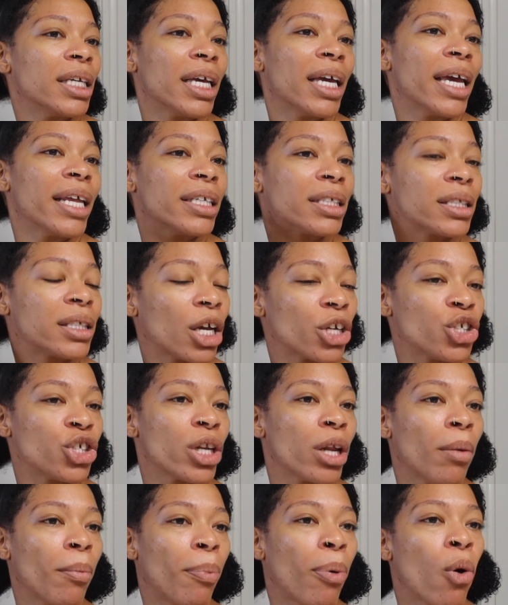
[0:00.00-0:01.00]
it's such
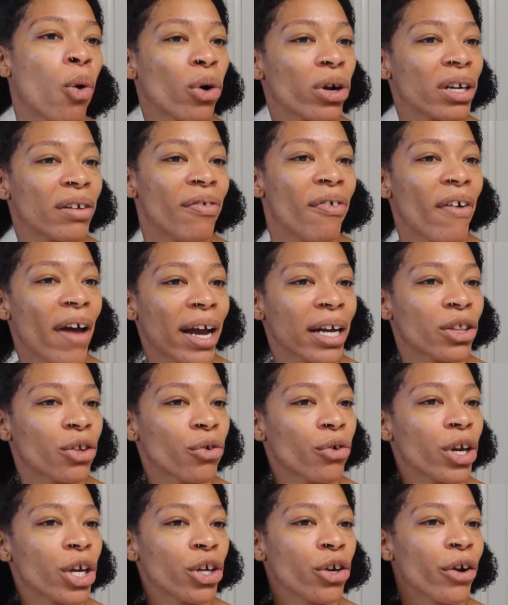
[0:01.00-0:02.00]
an important
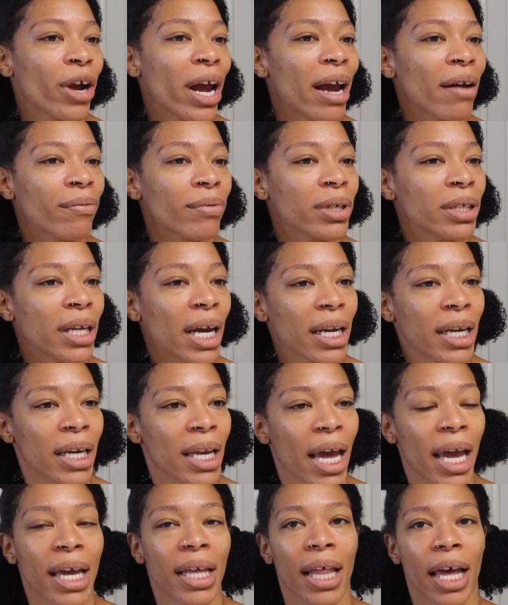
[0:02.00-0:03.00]
factor in your everyday
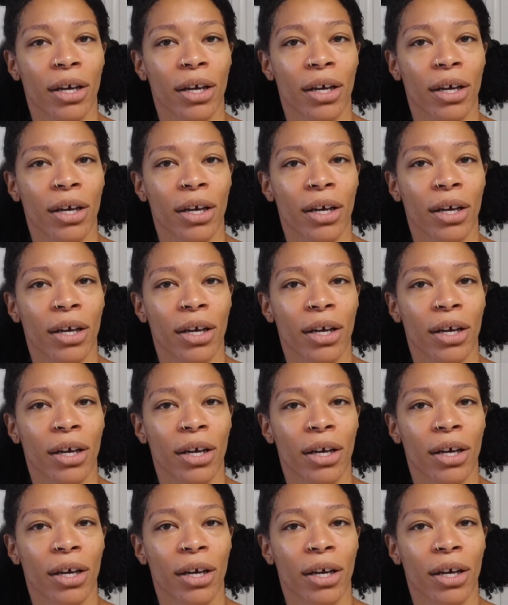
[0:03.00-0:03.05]
today.